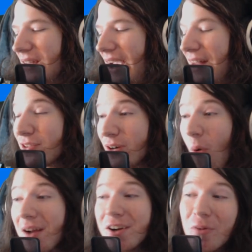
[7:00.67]
And so I
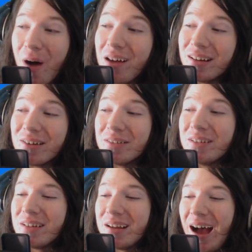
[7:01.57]
want to go Mollo.
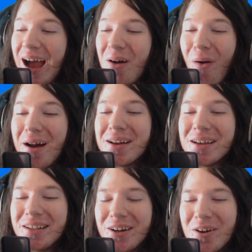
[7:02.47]
I want
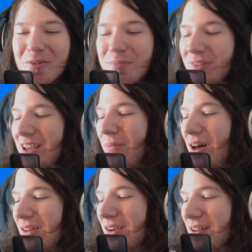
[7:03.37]
to, you know, play
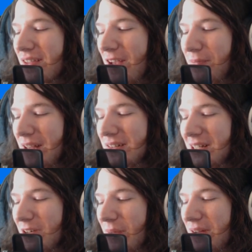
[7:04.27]
Mollo because I've played a
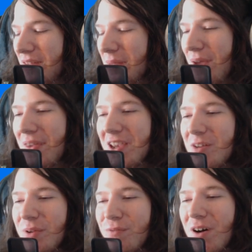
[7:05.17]
little bit of them. I think
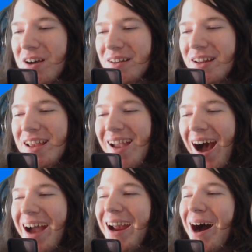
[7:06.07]
it'd be fun.
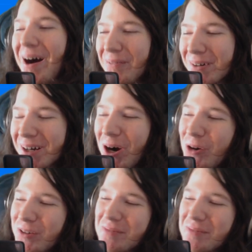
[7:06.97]
I hover over